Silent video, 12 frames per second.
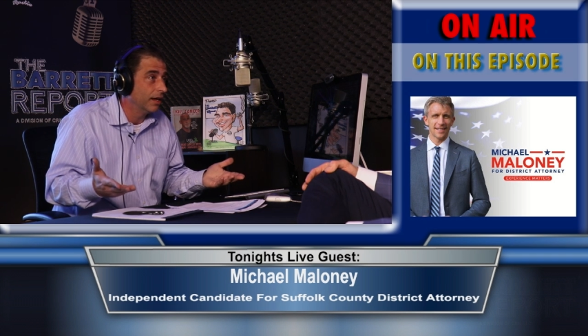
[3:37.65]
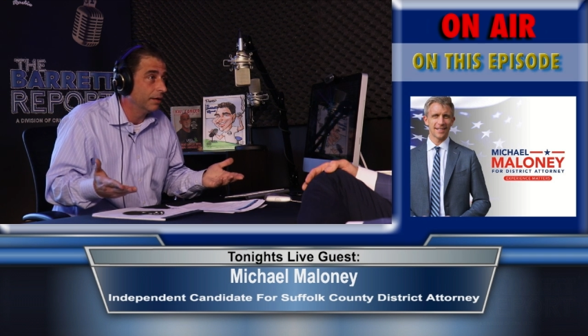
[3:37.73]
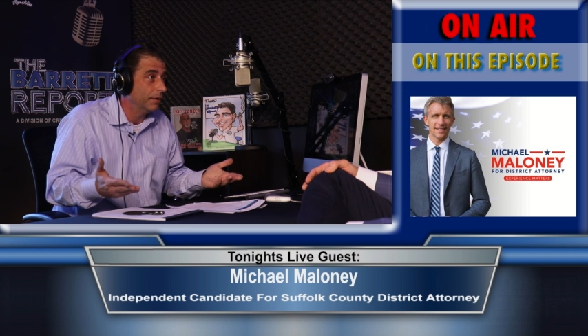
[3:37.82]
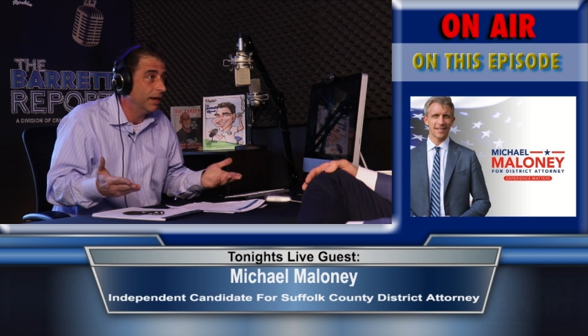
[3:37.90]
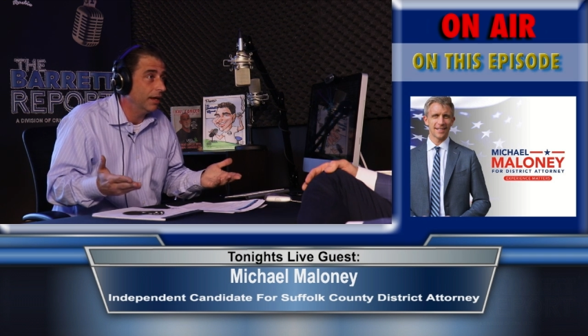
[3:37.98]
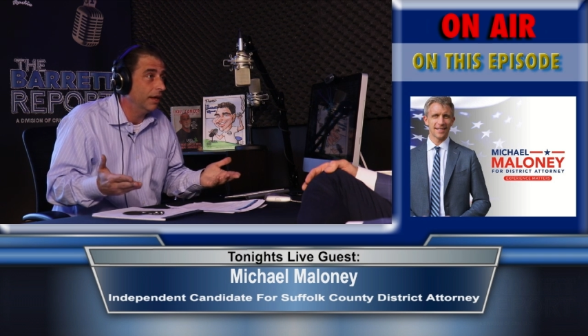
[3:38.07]

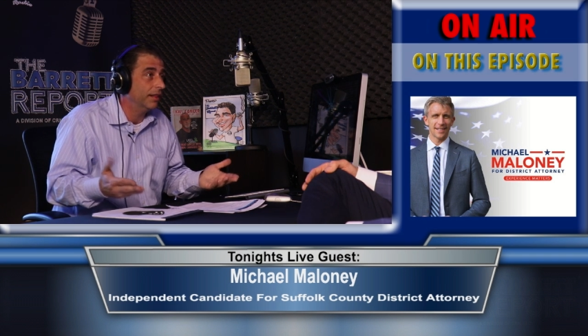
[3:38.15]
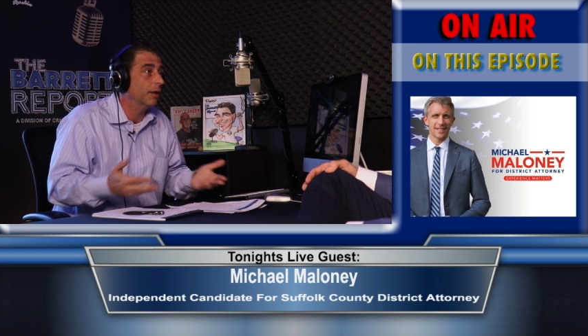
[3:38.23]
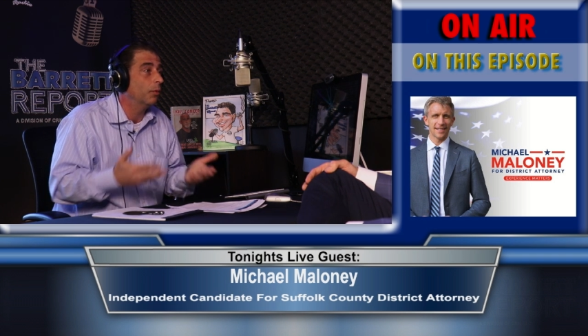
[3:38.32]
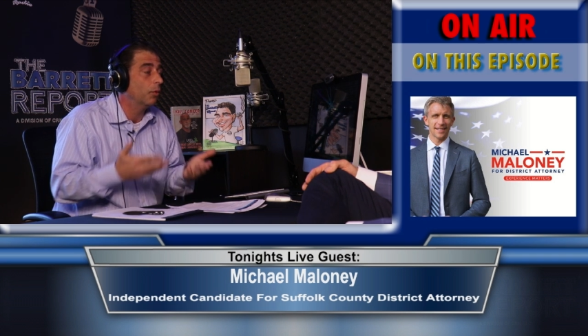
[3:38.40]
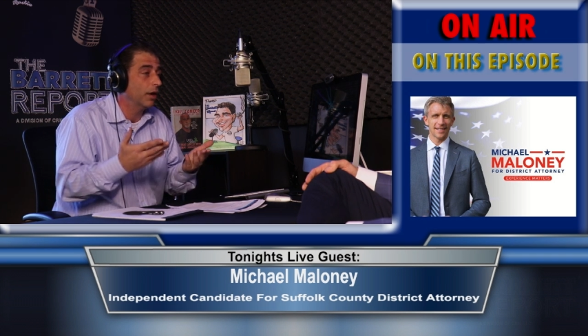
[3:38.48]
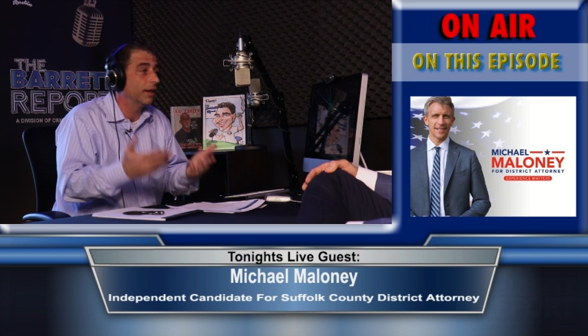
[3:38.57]
and they
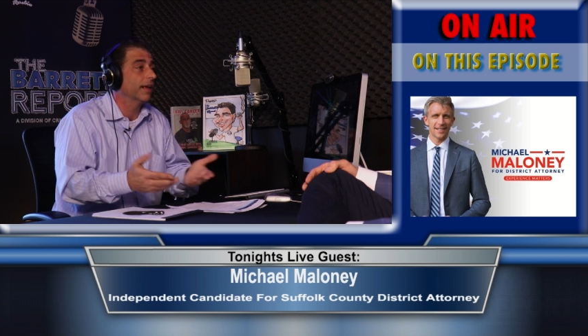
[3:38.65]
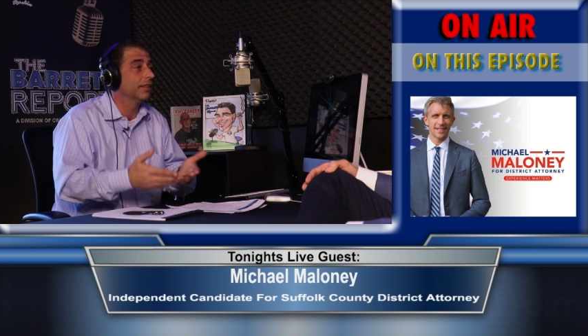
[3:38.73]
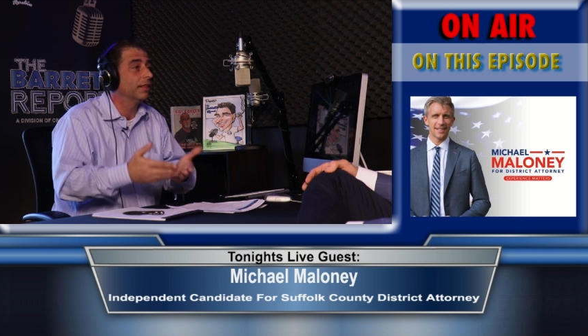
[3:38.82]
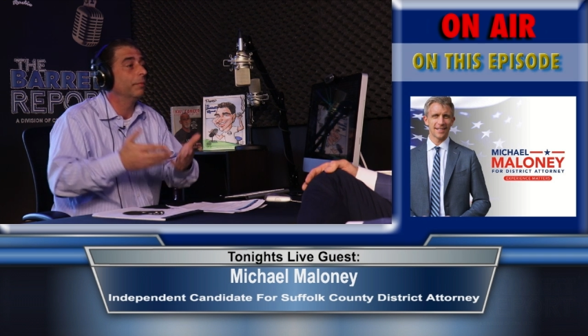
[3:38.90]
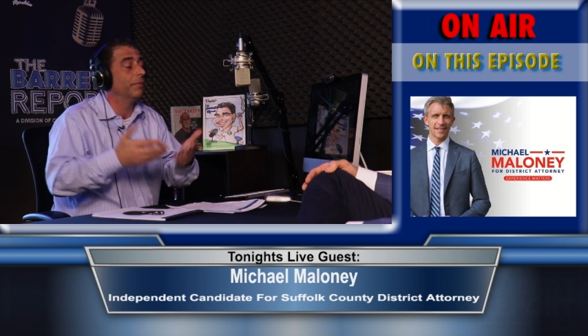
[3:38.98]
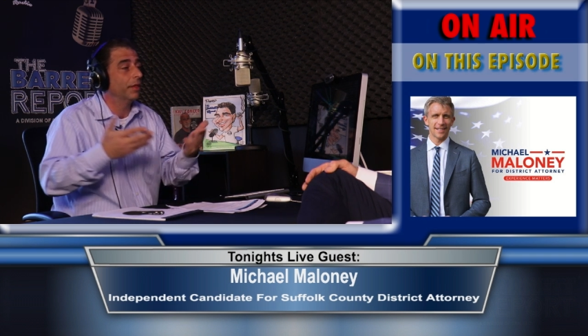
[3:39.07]
want to
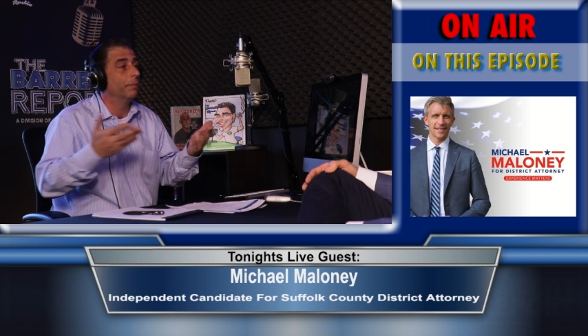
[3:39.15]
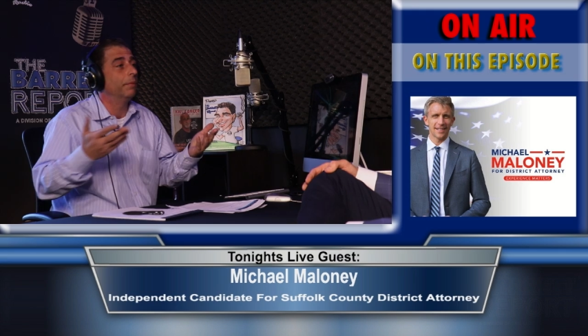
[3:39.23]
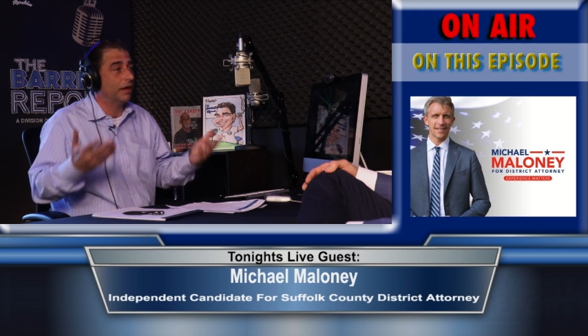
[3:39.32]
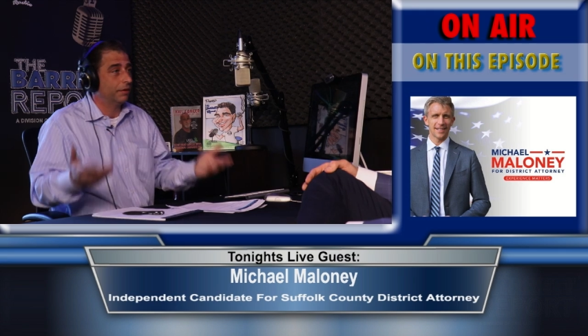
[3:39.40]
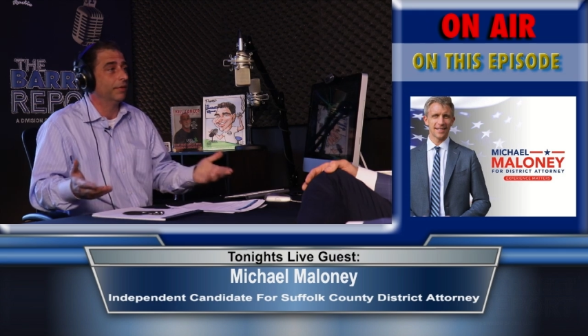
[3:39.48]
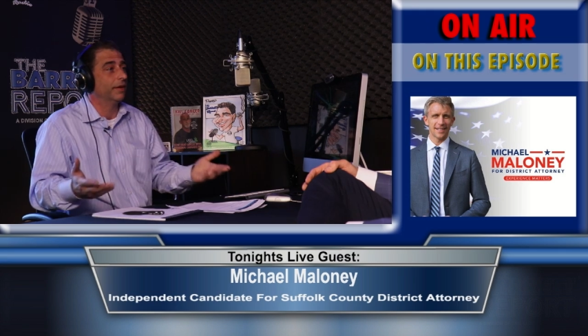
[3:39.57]
get the
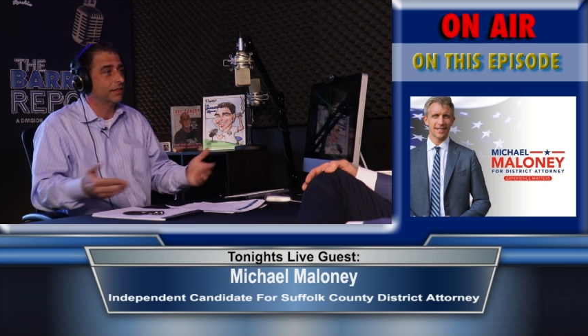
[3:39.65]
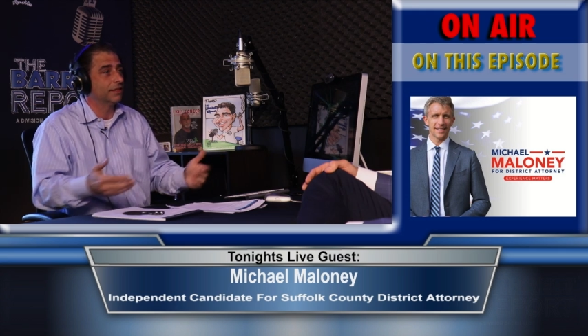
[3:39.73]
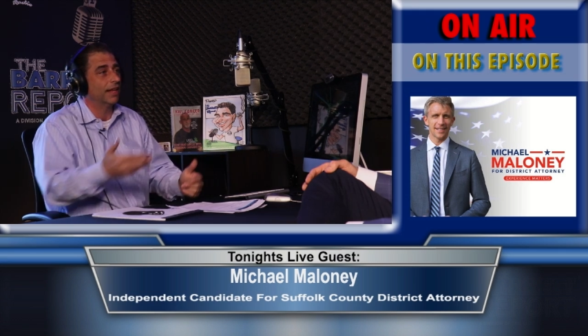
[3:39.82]
benefits,